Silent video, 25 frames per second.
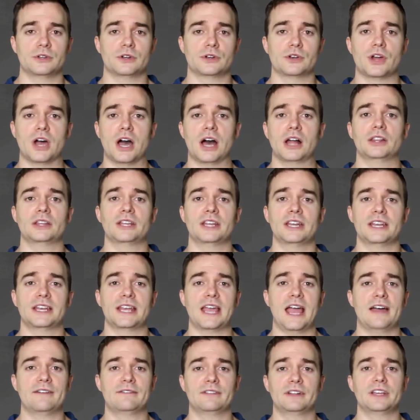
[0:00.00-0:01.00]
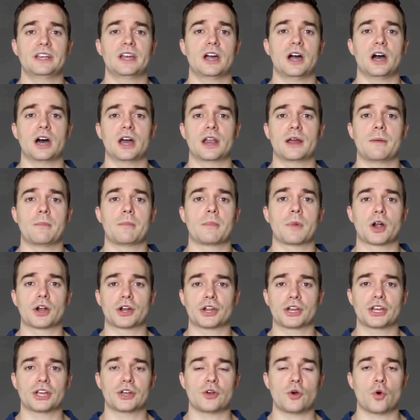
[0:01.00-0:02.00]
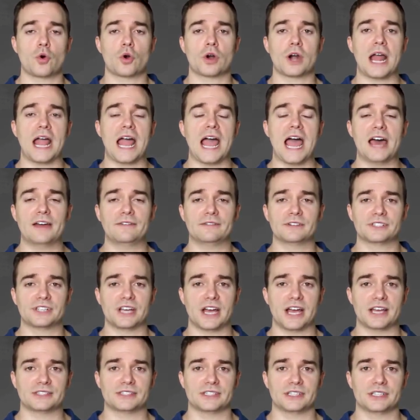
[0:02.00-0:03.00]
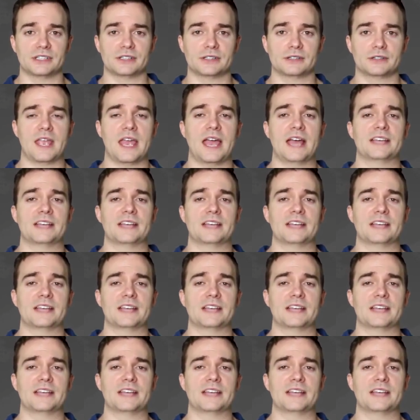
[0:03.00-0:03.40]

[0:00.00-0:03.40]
you're not leaning heavily on marketing or advertising,